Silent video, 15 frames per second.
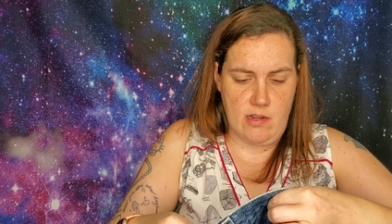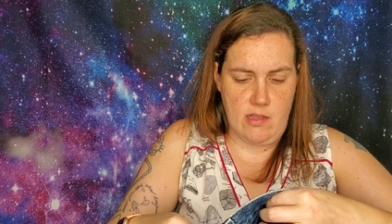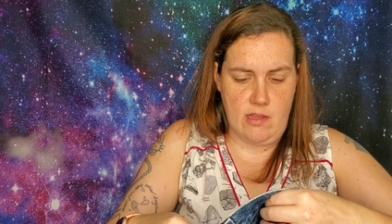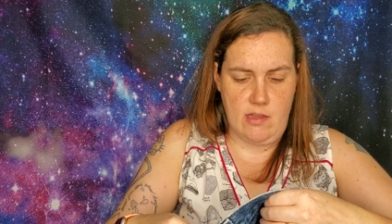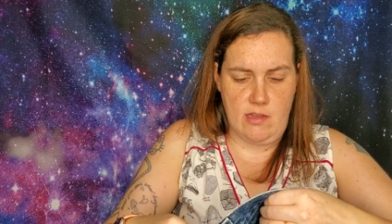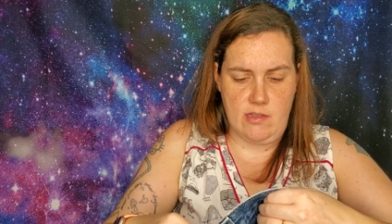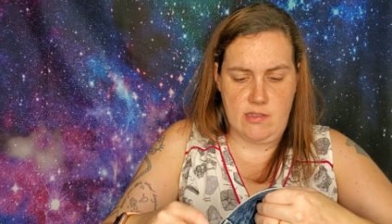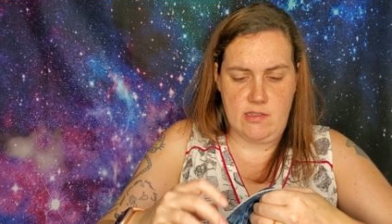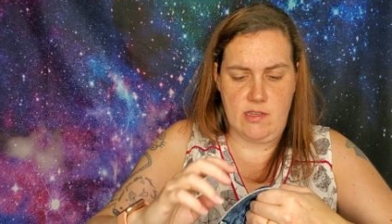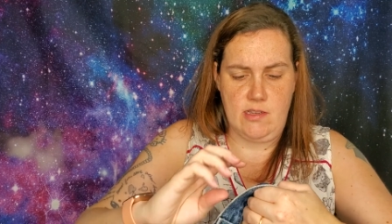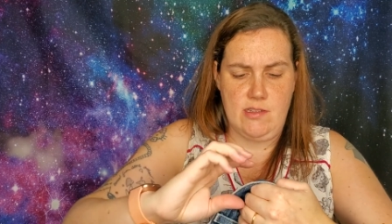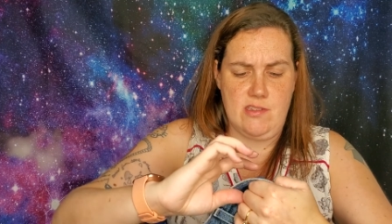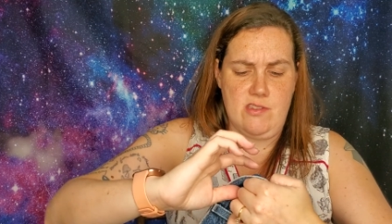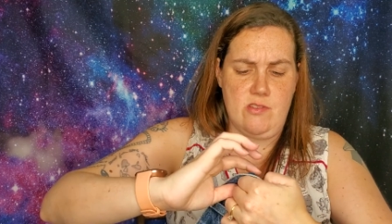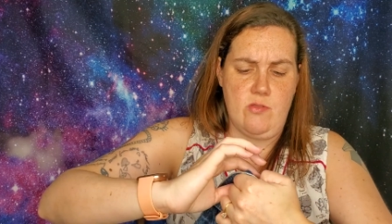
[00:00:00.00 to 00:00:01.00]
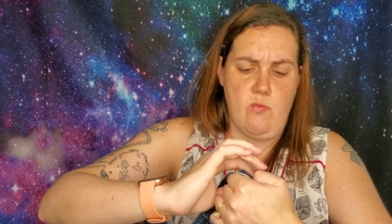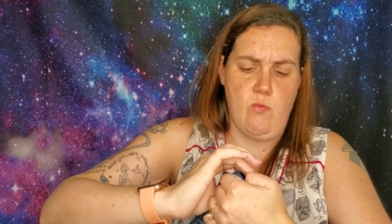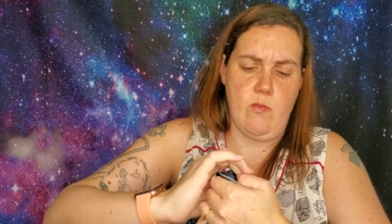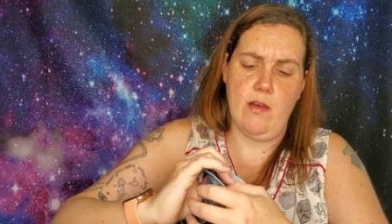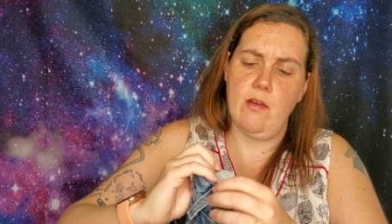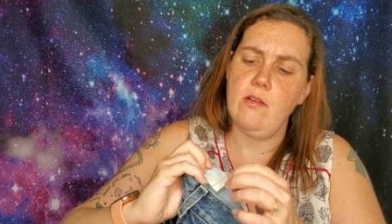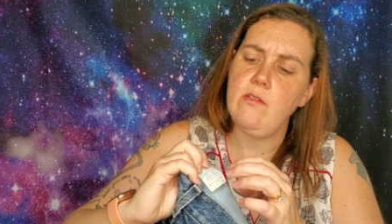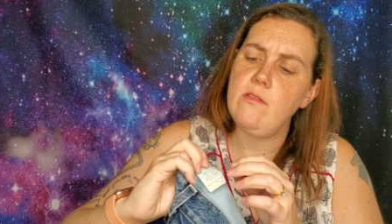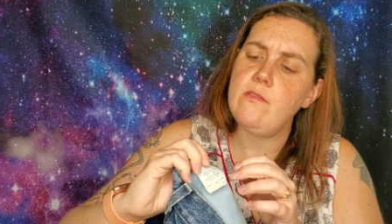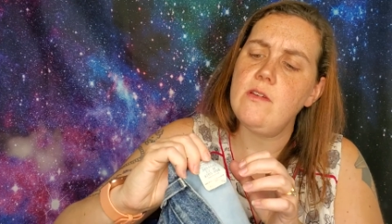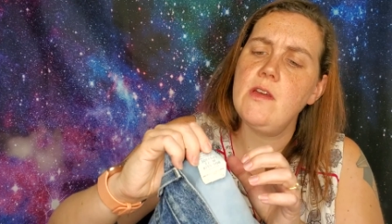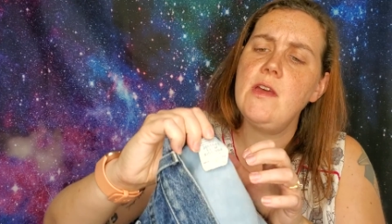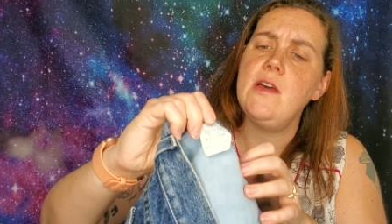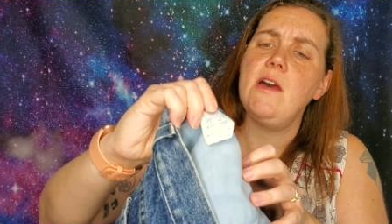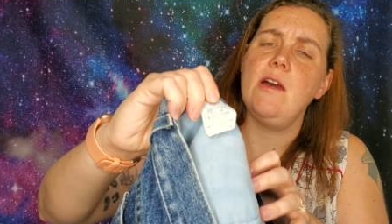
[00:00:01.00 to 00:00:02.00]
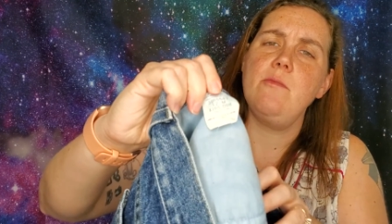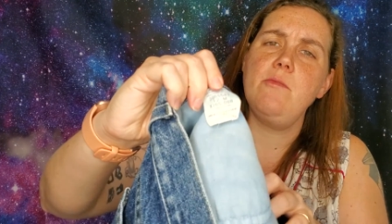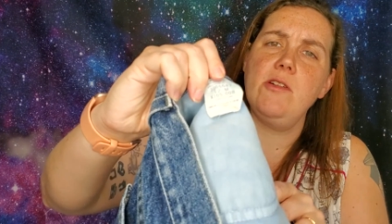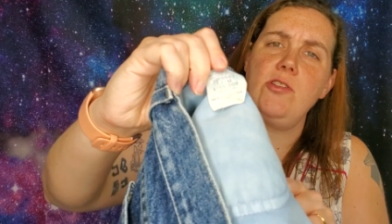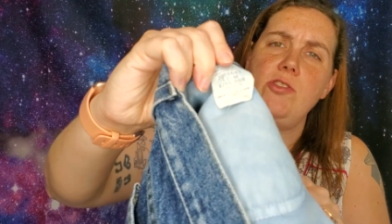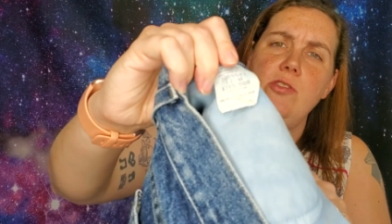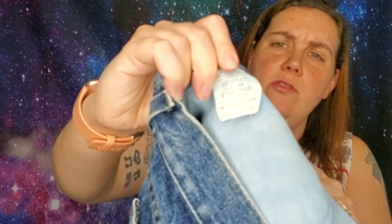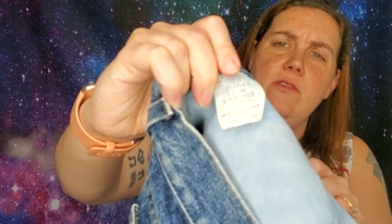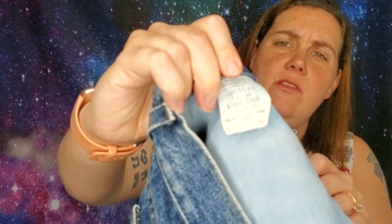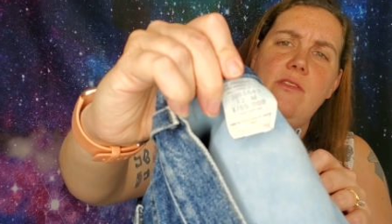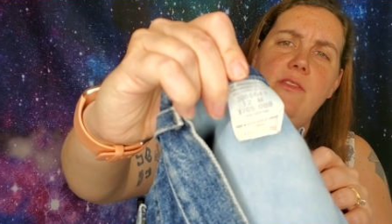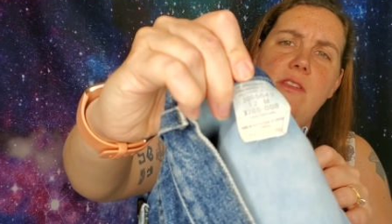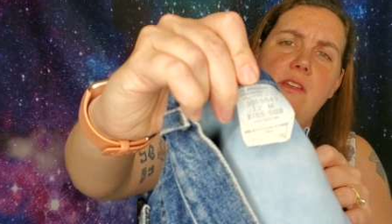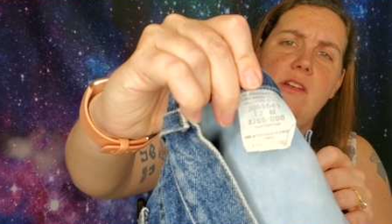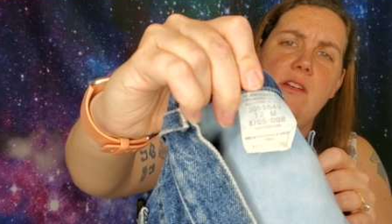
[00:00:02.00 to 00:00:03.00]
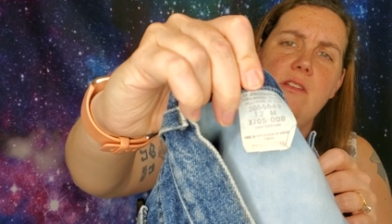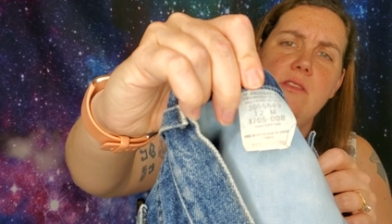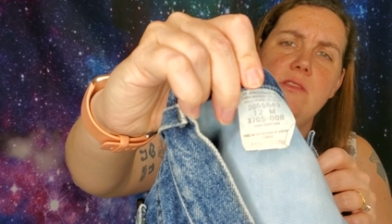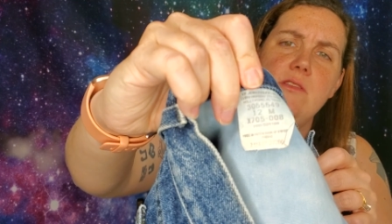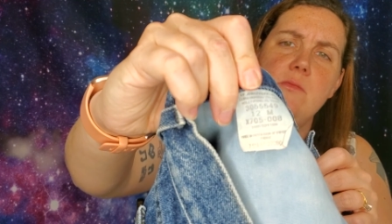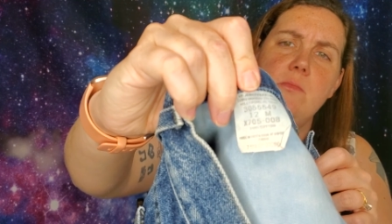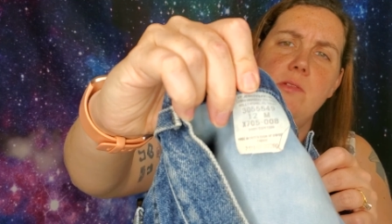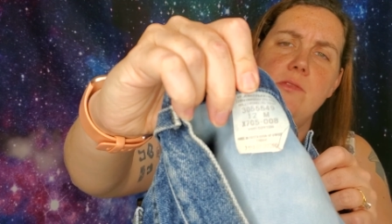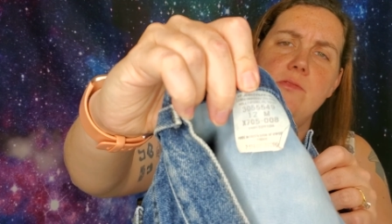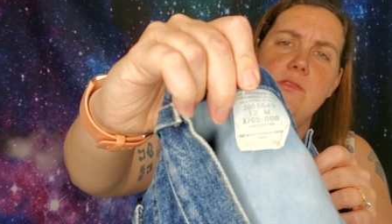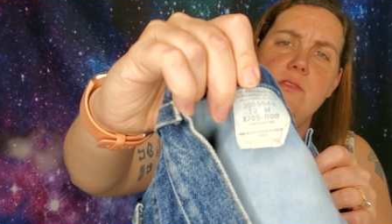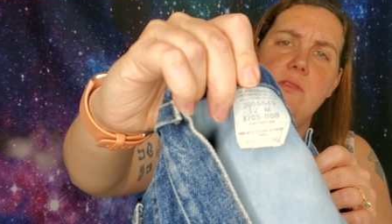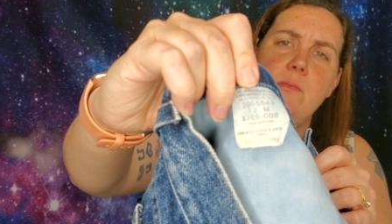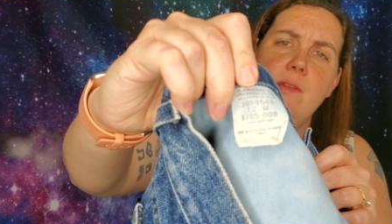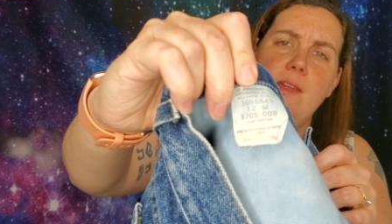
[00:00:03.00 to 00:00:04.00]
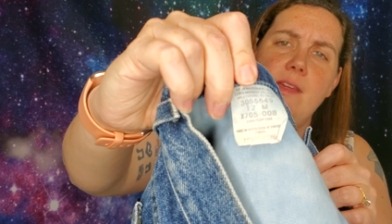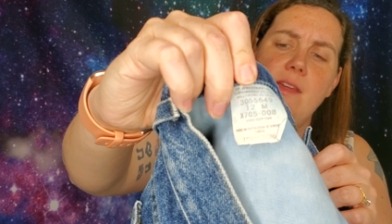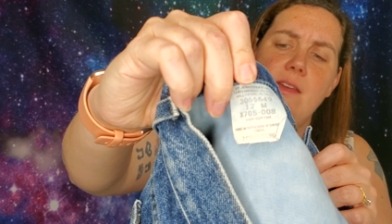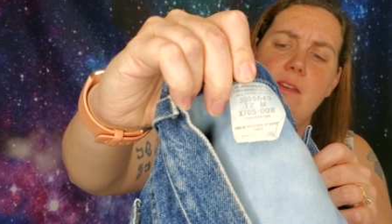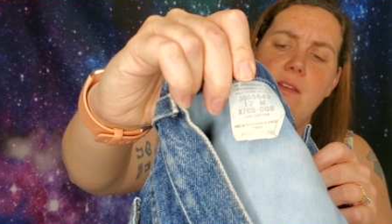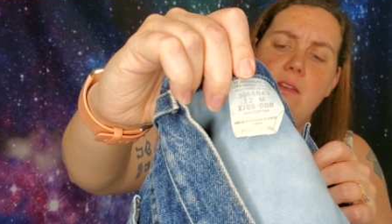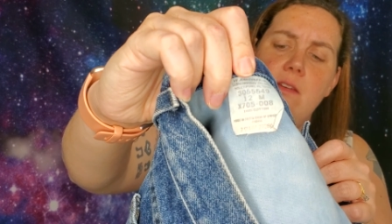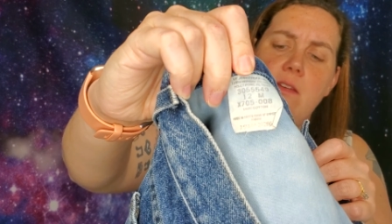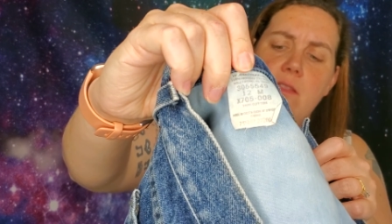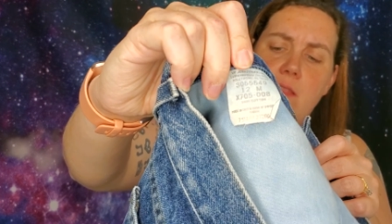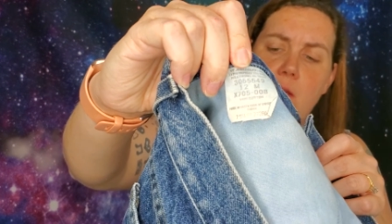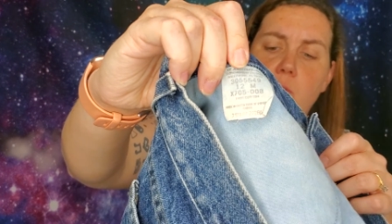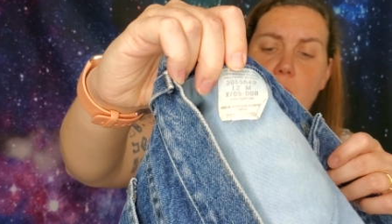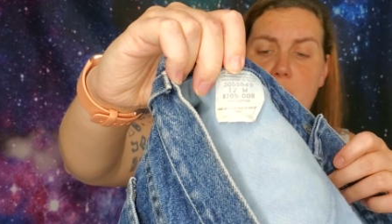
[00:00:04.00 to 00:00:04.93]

a size 12. I'm not sure if they're supposed to be they were